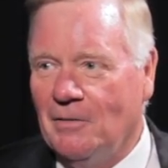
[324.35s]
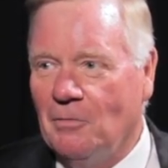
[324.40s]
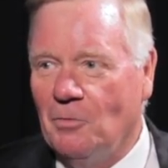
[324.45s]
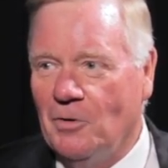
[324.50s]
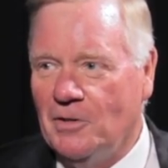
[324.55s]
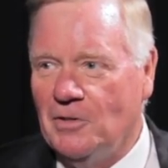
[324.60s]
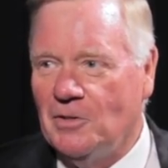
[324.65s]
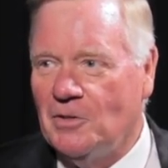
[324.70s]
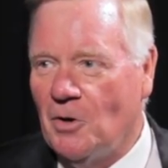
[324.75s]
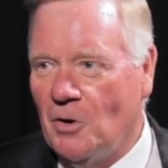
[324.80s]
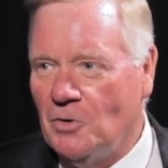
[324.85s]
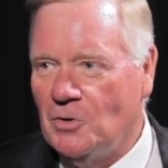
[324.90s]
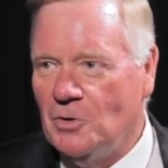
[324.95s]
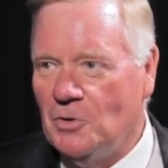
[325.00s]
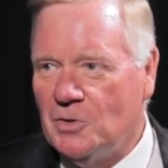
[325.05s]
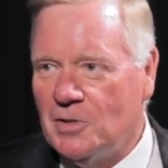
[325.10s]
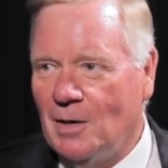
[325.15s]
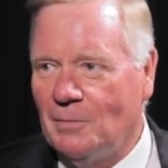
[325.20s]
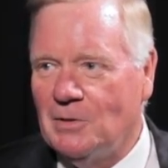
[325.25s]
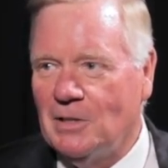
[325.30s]
When you go do
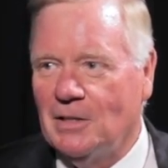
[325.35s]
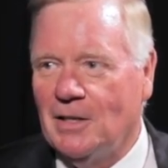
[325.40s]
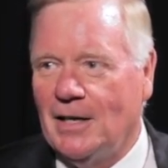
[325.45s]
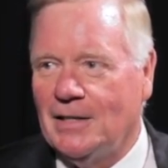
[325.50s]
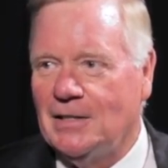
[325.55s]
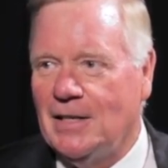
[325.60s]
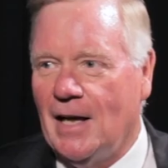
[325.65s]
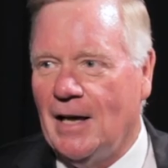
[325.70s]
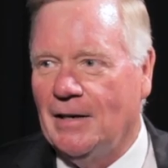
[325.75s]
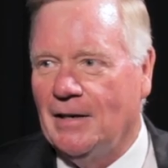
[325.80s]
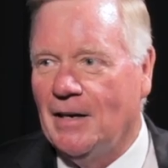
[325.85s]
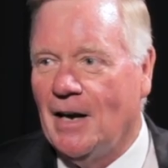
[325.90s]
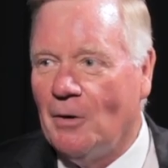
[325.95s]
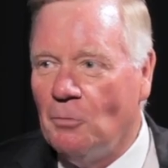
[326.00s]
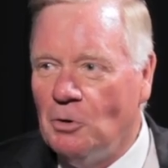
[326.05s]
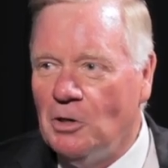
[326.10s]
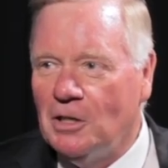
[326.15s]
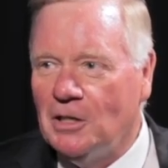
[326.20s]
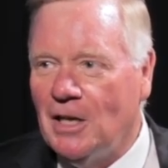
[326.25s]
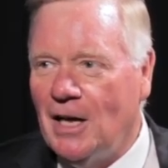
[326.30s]
something like that. And I
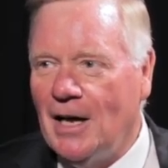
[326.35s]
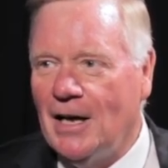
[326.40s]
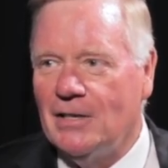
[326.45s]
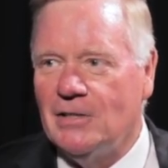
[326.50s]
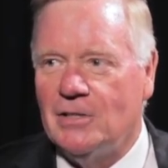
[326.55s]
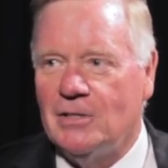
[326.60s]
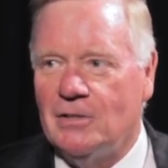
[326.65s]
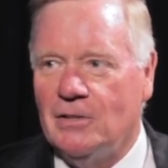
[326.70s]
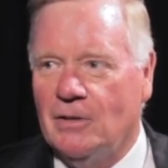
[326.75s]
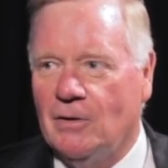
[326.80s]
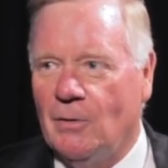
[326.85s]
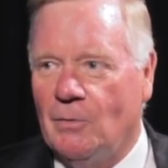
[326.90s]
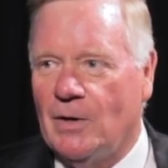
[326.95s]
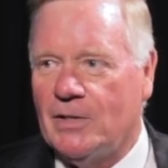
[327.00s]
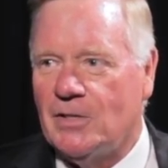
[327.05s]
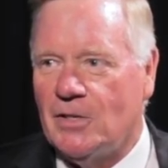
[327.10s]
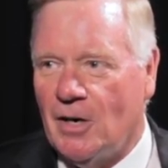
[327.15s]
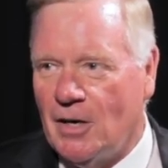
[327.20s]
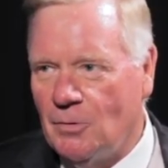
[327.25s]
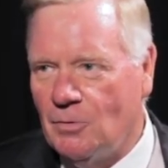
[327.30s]
realized, you know, I
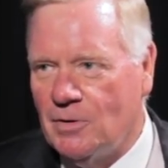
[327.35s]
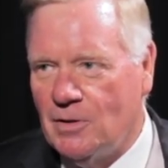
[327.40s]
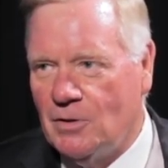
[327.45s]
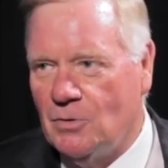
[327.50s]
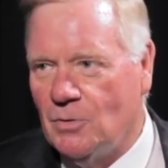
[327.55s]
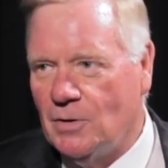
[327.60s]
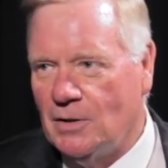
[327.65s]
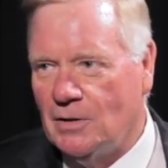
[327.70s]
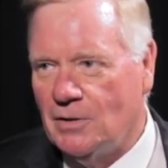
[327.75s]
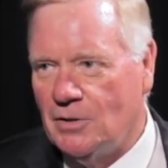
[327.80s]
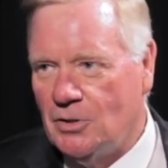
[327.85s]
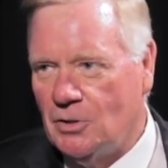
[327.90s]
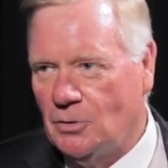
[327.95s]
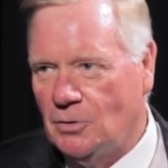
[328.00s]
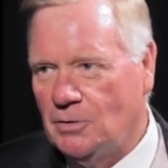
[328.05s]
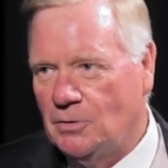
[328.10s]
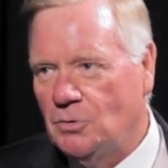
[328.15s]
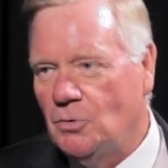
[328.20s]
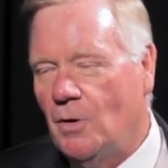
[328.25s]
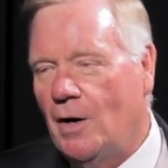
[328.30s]
started with doing
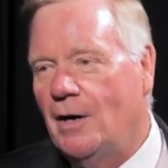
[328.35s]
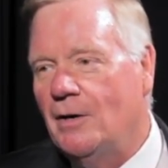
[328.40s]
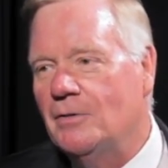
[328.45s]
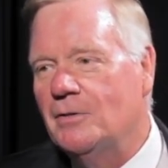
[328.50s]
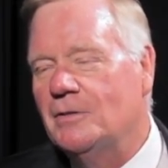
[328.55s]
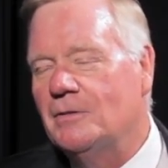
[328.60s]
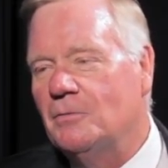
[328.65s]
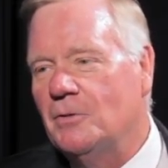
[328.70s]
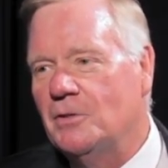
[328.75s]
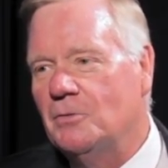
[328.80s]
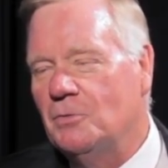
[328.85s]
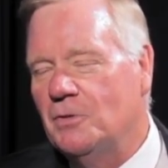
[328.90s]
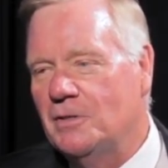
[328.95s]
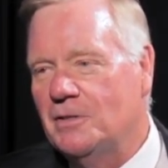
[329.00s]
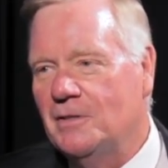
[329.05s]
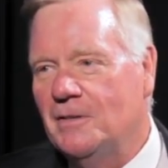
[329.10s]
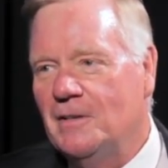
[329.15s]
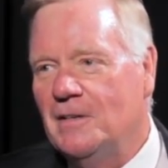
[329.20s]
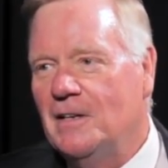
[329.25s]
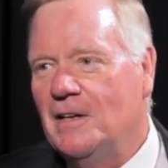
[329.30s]
children's choirs, which
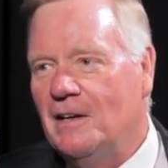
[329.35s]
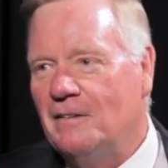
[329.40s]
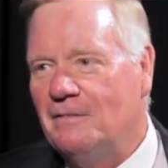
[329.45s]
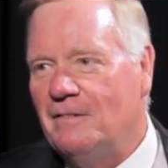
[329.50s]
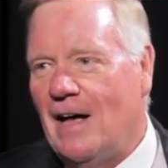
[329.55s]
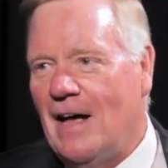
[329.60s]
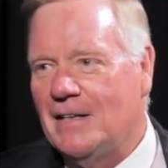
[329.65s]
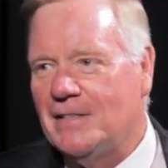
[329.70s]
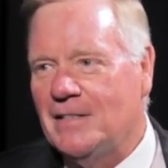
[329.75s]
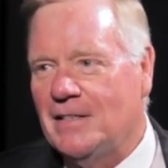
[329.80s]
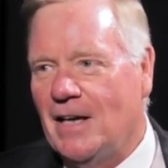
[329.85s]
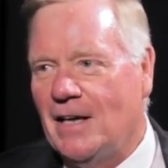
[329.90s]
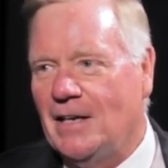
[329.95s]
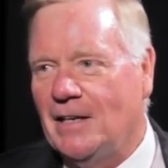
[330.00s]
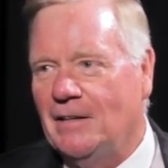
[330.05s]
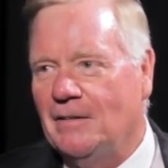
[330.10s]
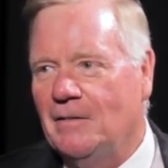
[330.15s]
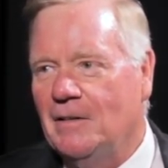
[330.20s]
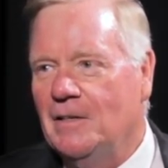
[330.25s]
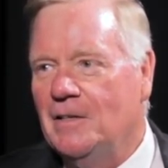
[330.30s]
was
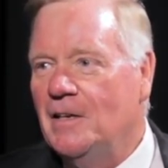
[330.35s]
fascinating.